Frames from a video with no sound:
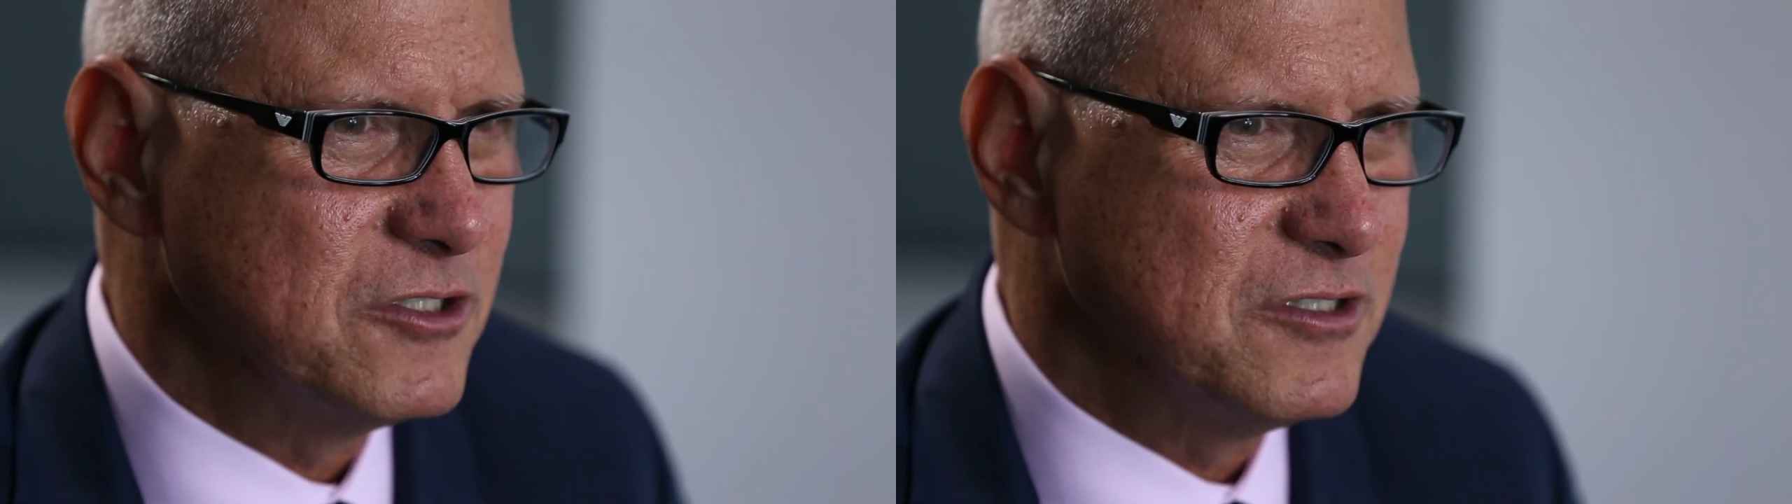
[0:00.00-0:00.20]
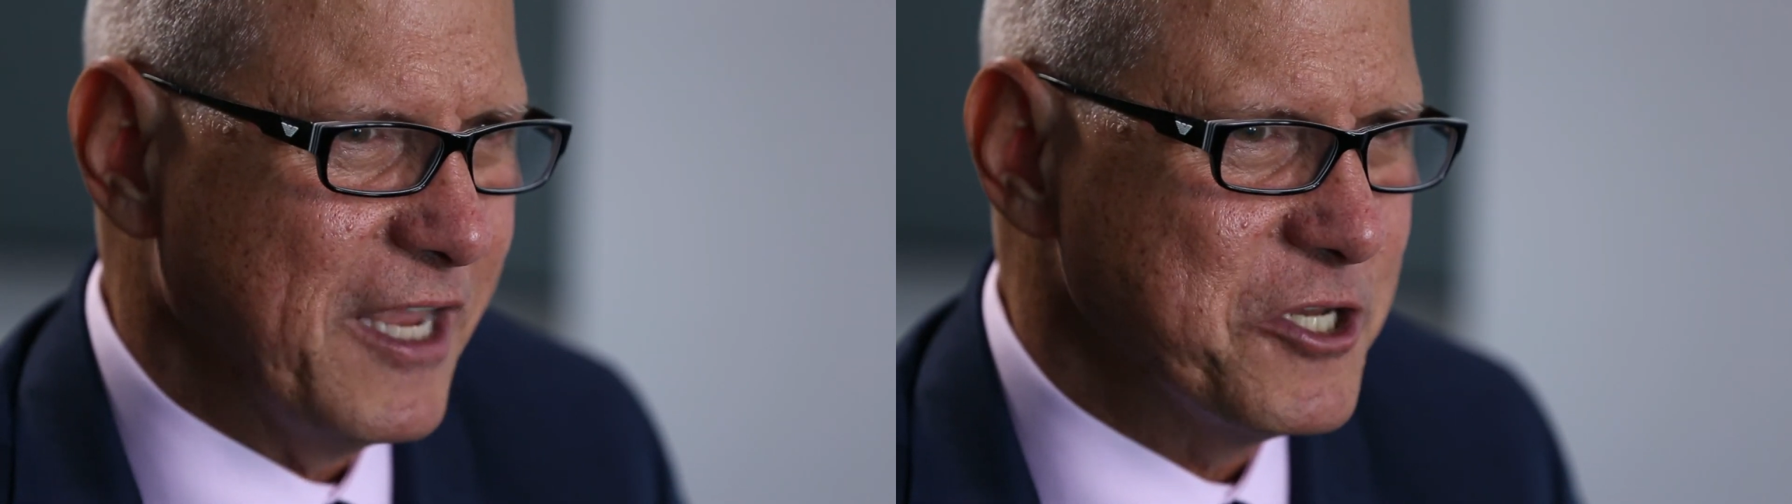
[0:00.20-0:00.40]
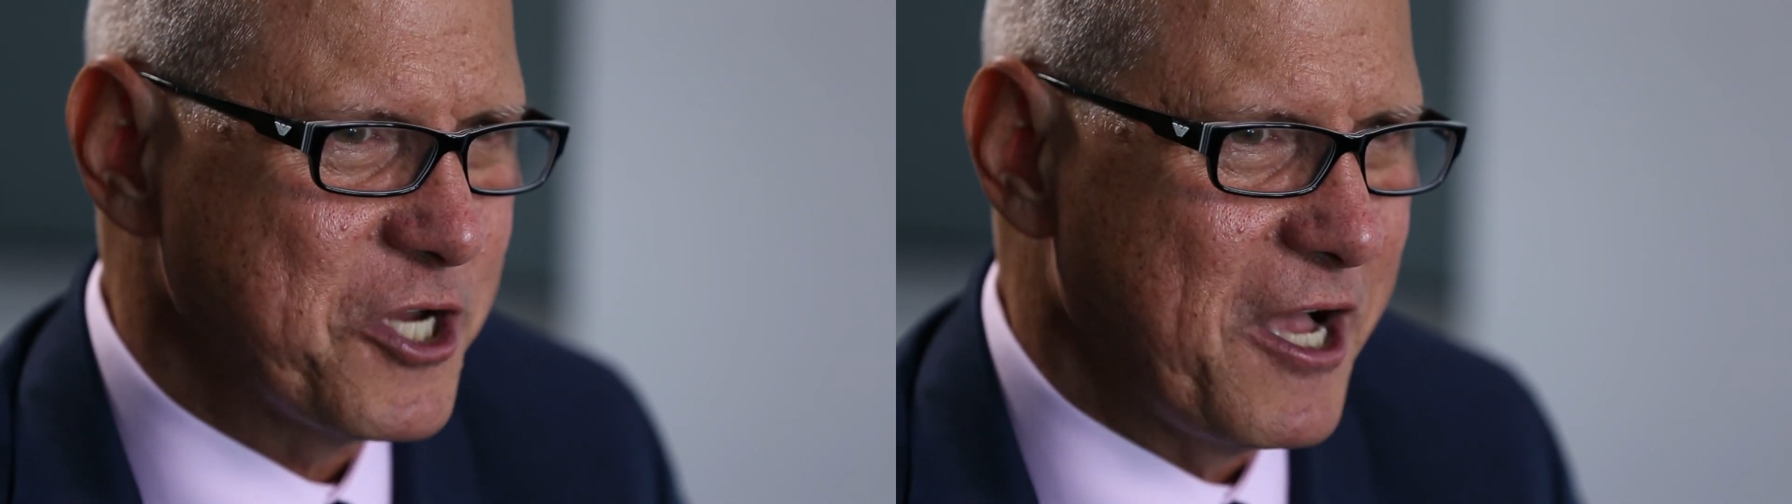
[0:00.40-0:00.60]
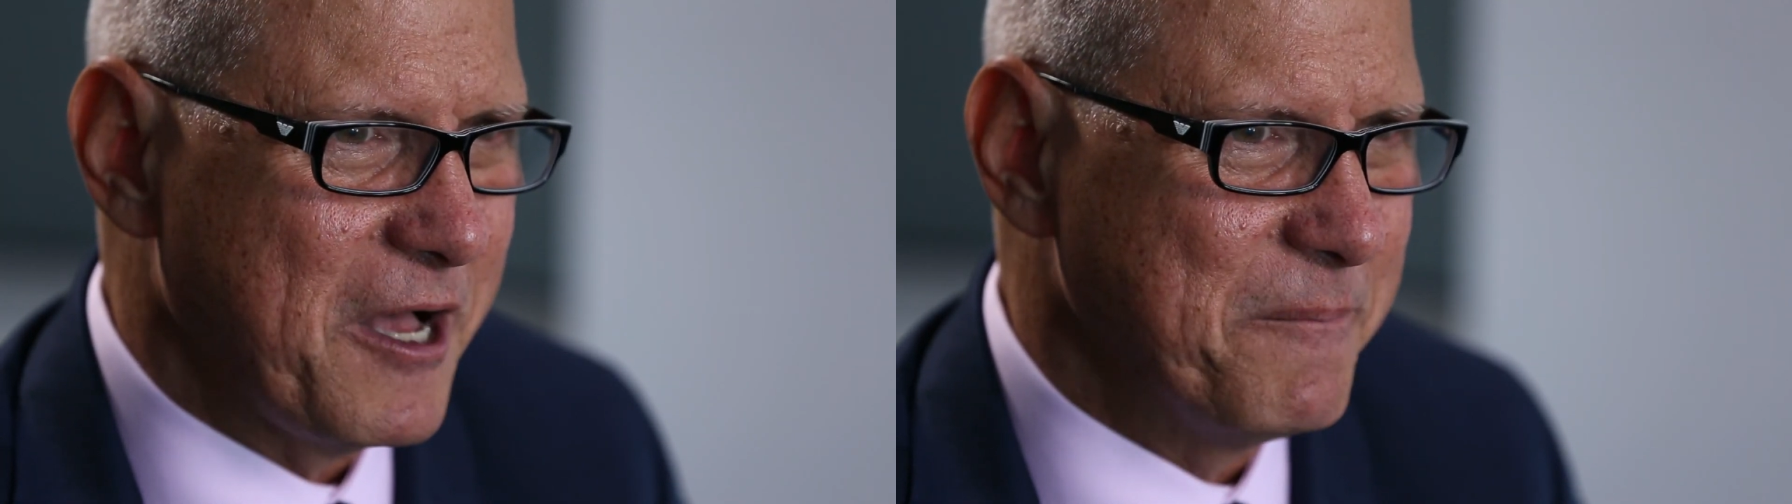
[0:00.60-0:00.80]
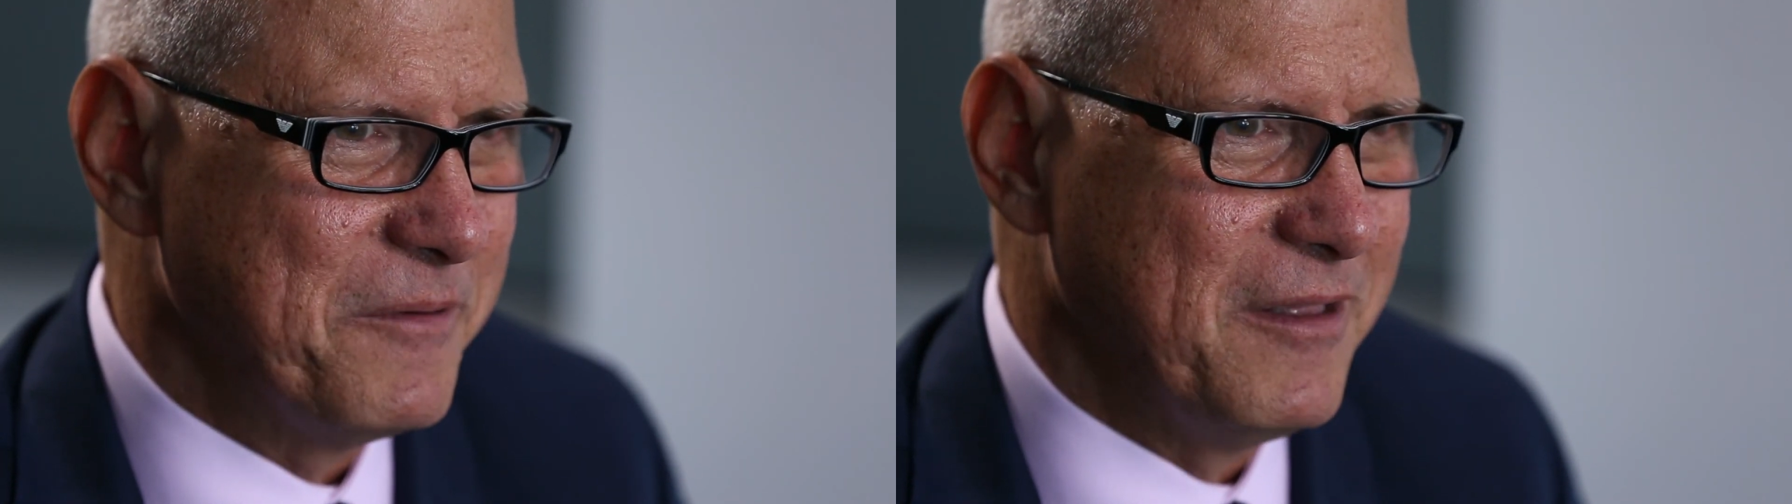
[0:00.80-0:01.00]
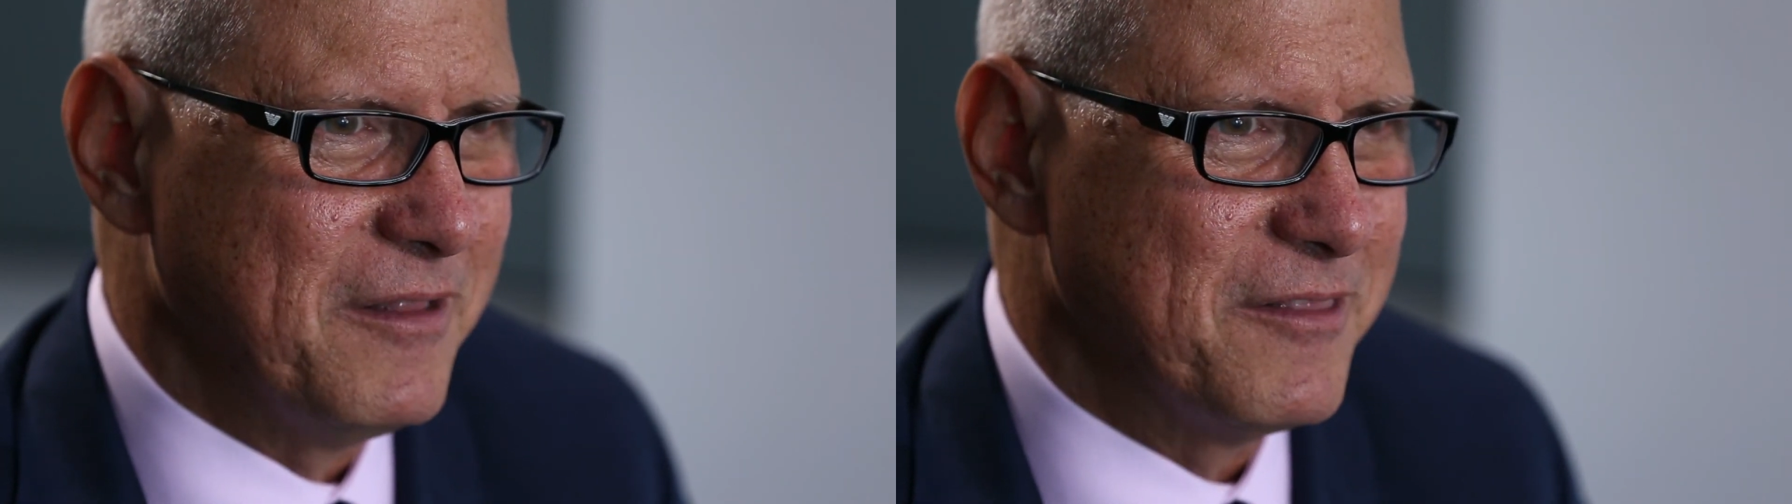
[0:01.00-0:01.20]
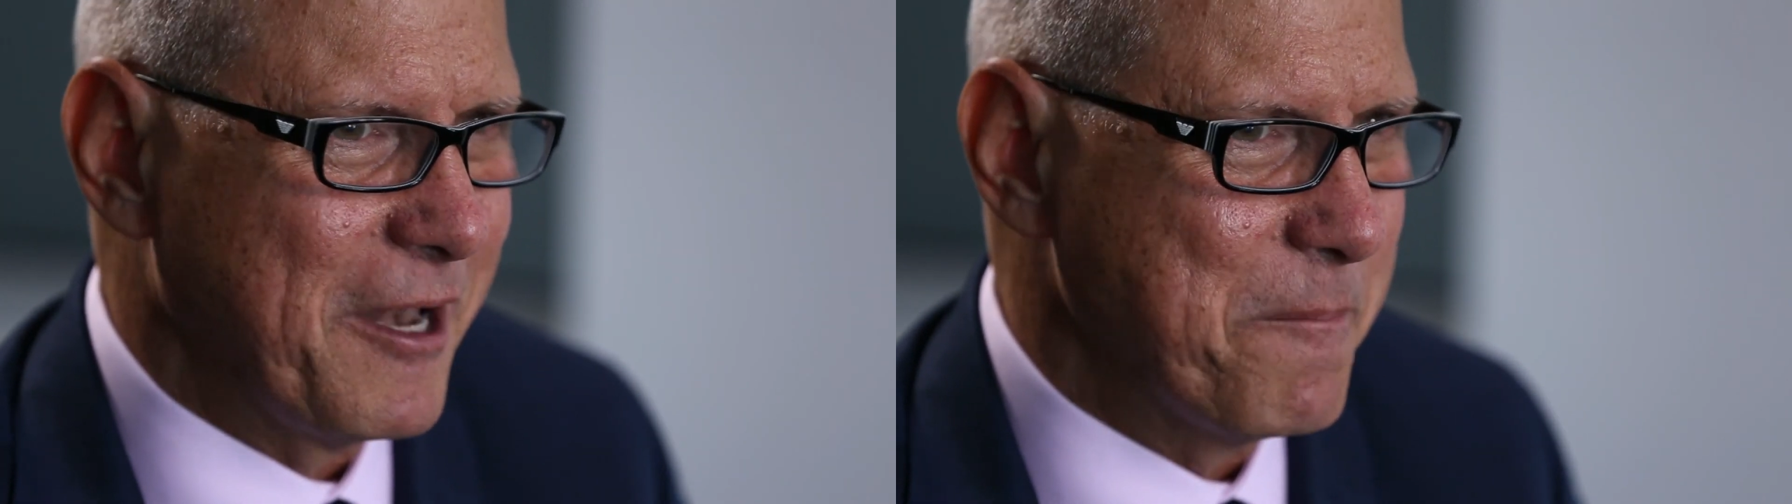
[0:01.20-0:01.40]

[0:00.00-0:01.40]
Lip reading: day job that